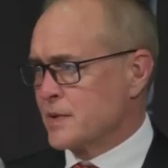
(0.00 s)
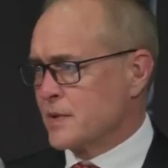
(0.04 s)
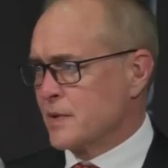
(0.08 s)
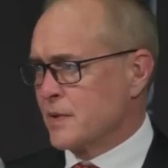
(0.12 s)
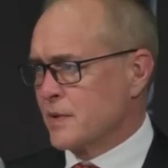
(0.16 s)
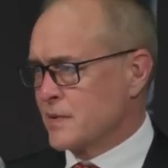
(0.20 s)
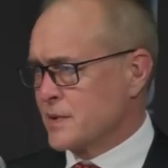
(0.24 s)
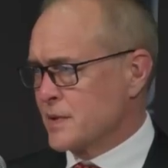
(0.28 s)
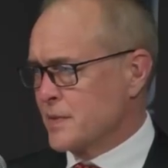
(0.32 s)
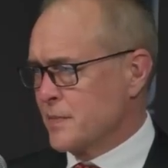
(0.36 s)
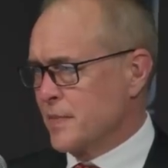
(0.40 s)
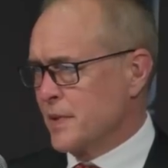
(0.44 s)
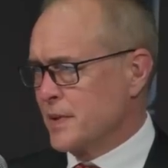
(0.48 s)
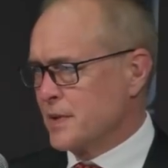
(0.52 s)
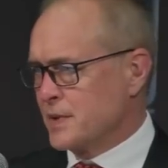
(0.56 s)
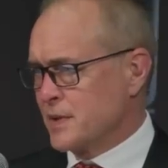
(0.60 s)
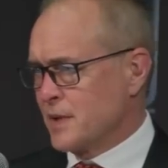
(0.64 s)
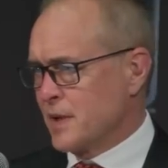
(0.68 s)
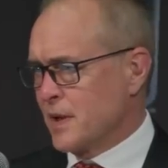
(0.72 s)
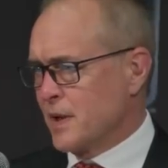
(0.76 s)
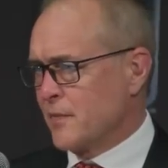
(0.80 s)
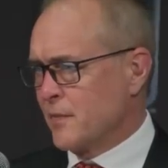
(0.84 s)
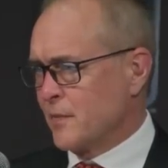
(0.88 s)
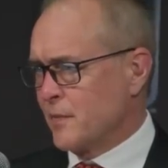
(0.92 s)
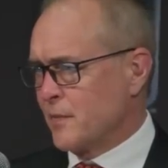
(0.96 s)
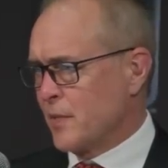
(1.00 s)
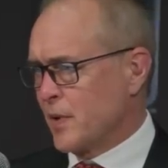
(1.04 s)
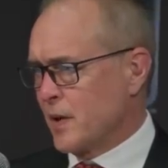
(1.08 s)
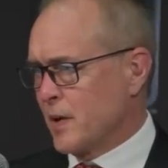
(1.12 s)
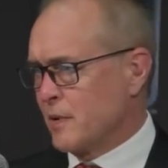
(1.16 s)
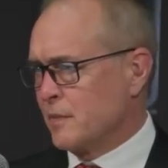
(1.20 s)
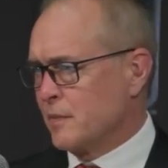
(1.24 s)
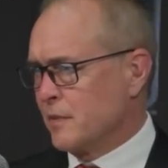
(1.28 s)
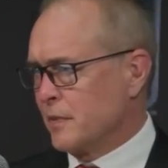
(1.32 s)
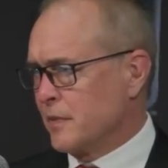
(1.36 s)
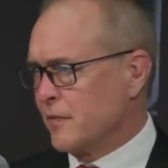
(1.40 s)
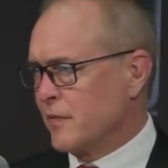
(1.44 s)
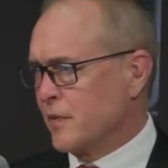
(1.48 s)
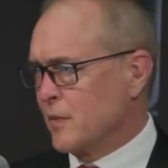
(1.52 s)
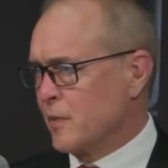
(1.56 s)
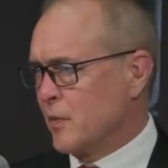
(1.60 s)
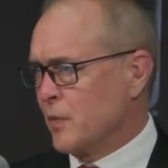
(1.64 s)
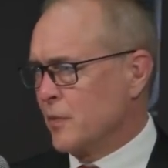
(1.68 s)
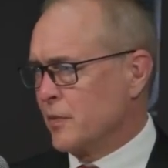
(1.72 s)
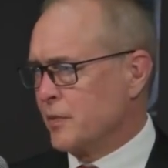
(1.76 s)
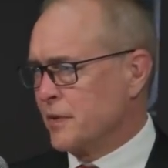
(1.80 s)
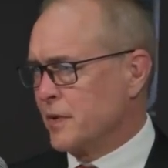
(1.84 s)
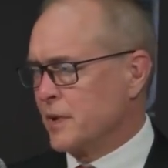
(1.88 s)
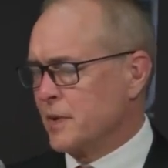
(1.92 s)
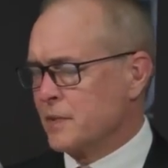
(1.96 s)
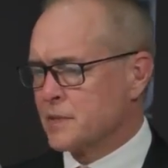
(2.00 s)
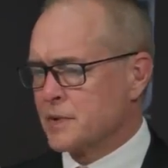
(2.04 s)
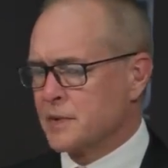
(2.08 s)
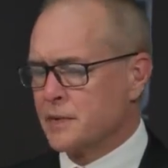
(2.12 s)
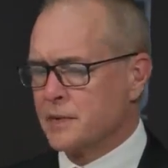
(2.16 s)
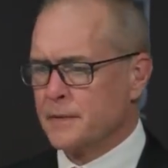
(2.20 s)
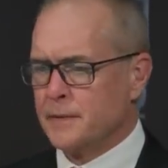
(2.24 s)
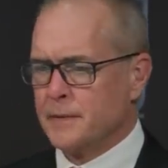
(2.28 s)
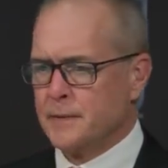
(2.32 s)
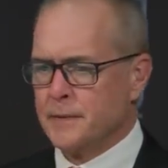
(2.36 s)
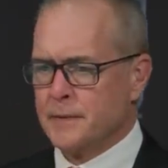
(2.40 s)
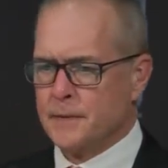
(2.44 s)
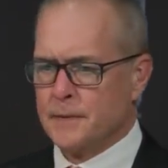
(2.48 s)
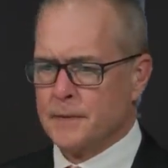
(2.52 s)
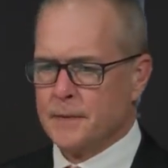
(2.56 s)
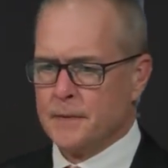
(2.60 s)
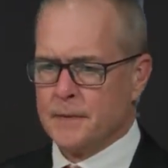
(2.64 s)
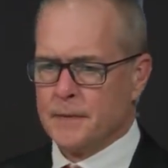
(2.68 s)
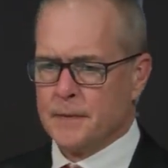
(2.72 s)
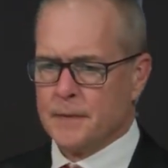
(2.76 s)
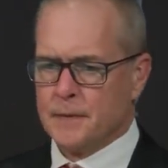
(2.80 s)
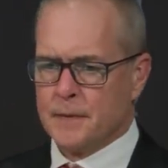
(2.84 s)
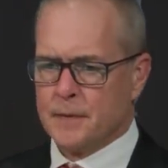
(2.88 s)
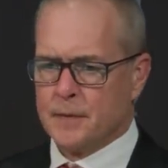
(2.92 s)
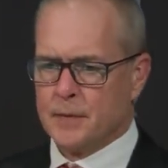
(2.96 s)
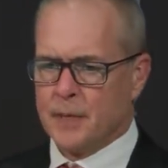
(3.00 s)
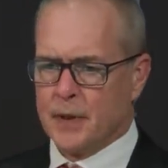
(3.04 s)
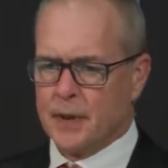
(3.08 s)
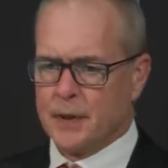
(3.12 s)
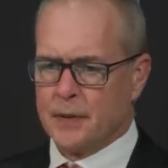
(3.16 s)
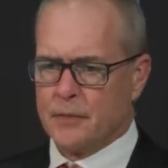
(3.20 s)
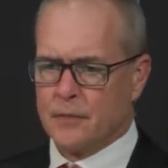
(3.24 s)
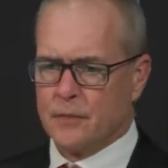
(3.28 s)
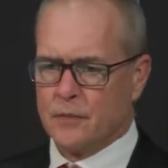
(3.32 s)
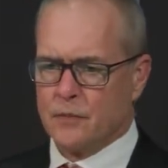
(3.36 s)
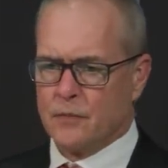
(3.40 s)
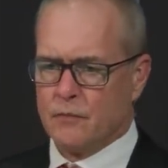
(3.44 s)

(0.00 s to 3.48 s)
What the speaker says: So there's a bunch of that probably for both teams. But